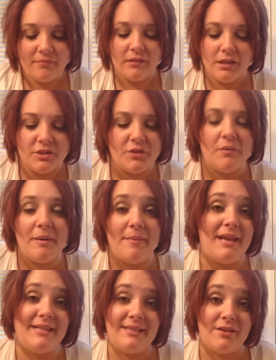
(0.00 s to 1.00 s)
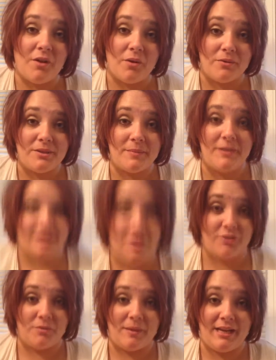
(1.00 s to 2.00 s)
So I may still owe some
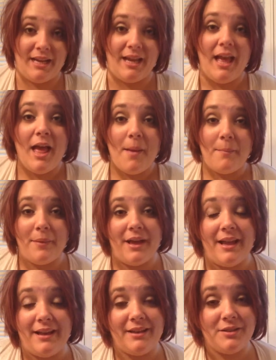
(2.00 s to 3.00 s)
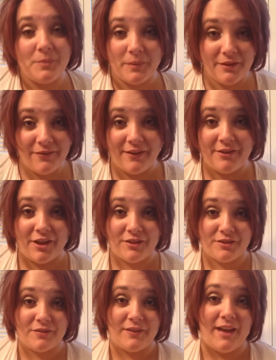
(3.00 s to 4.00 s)
additional money, but
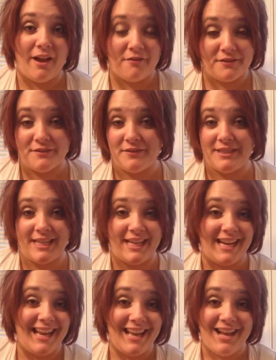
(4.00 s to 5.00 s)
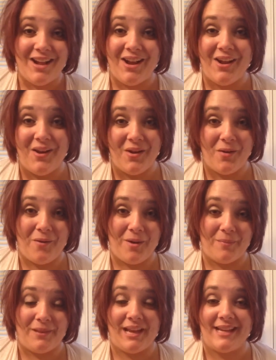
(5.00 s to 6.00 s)
$25 for the office visit, no
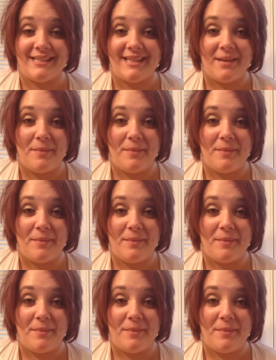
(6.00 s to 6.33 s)
complaints. I'm